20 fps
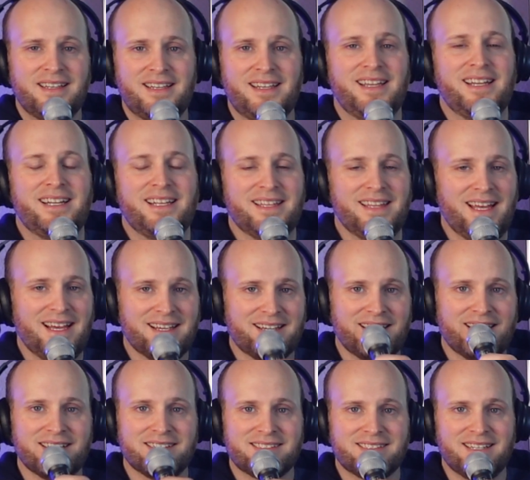any of that
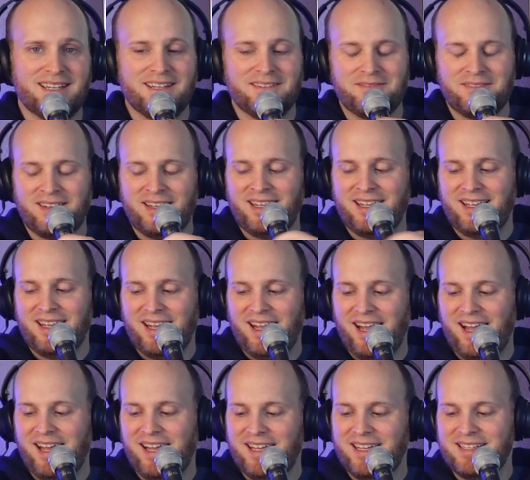kind of stuff.
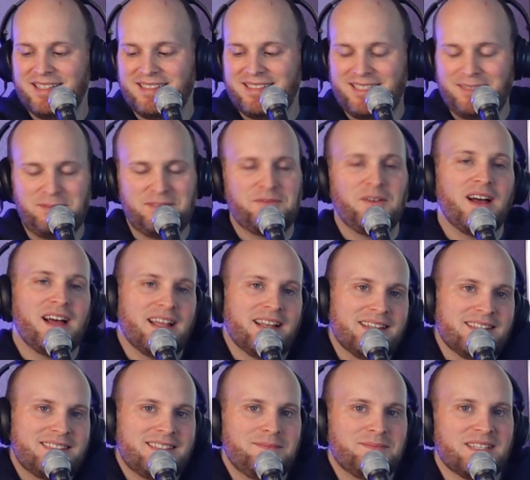It seems
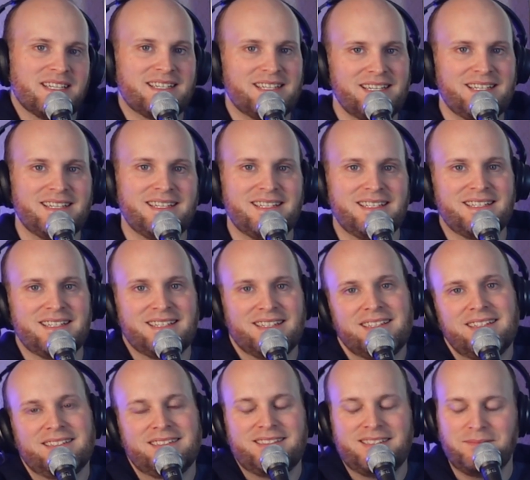fun. It seems like a
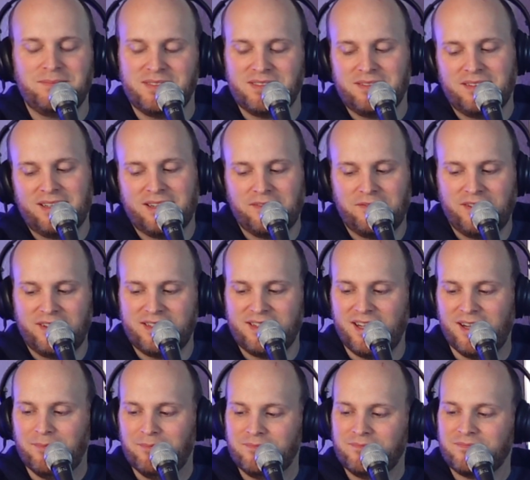fun
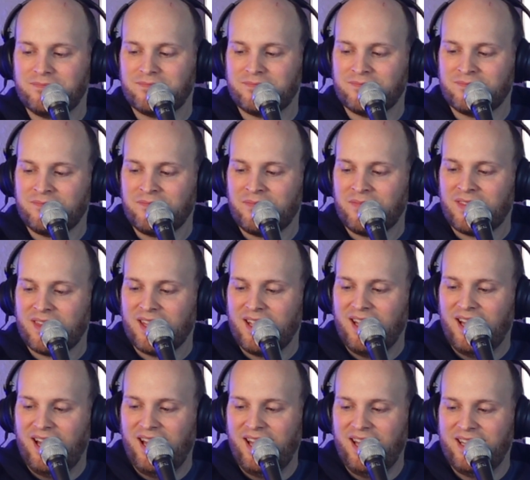time.
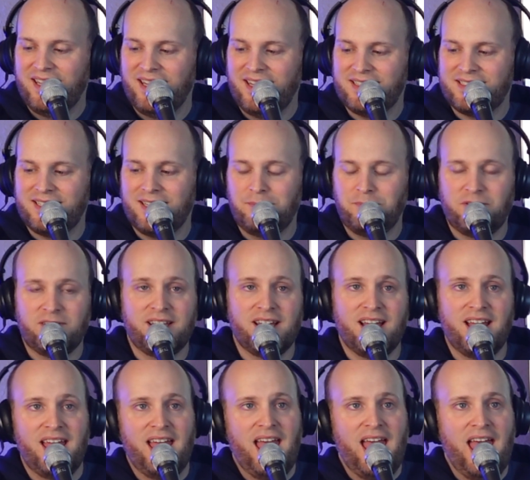Next up, we
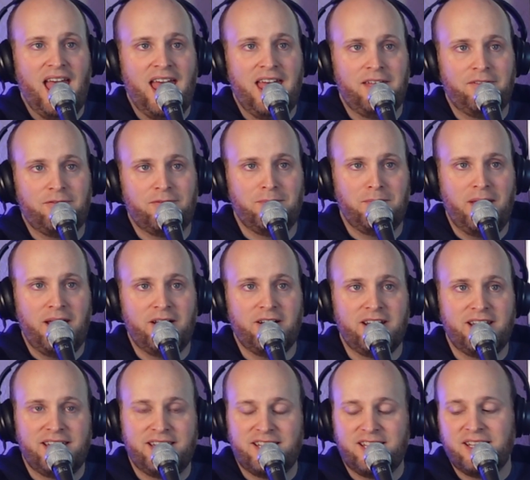got F,
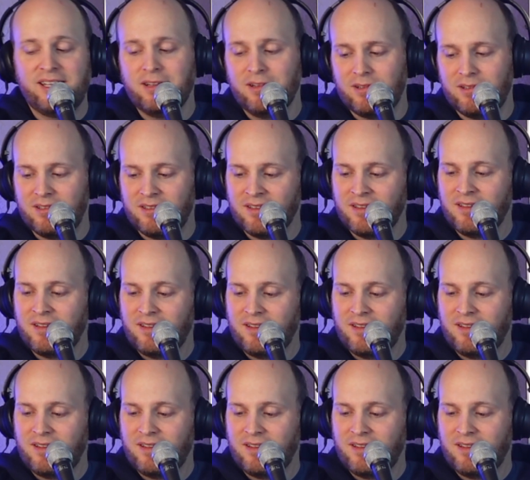Marry, Kill.